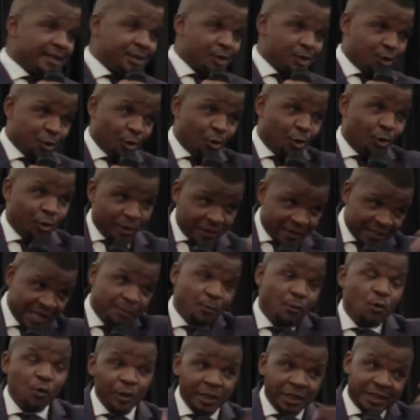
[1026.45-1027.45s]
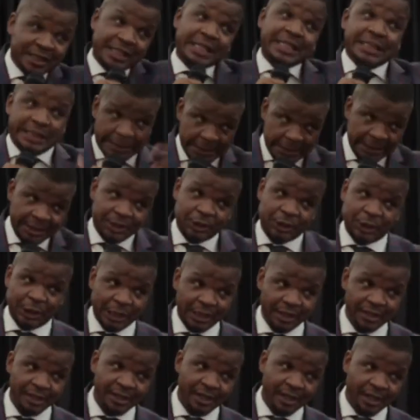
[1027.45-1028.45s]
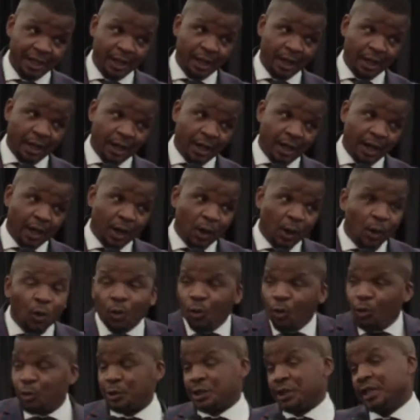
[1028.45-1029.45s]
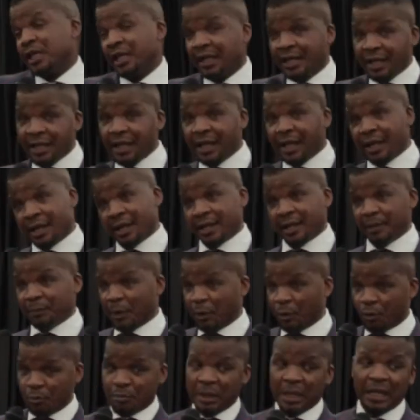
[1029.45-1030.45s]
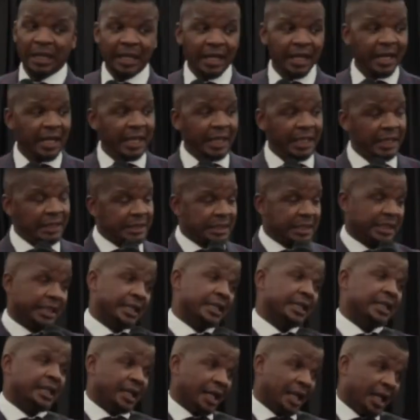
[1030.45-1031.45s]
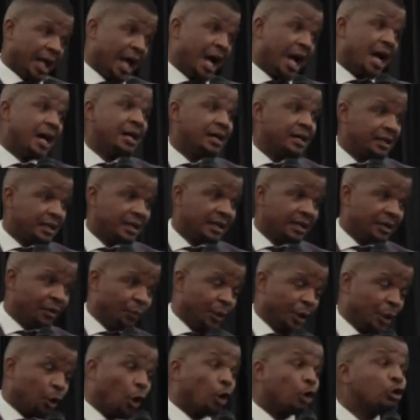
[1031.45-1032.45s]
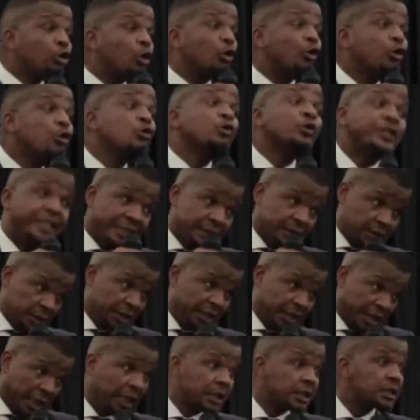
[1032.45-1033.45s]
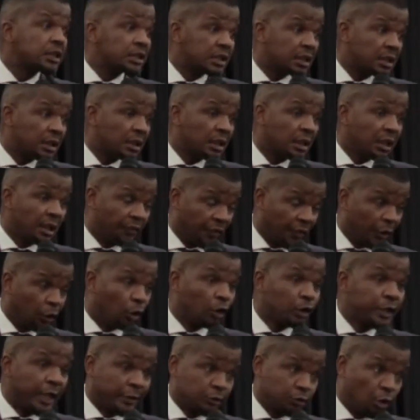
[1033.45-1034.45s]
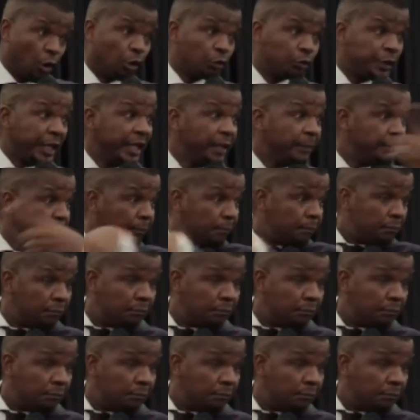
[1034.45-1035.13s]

So ngizama ukuyistadish. Ukuthi bekumele ithi la. We concluded that the Lord has called him.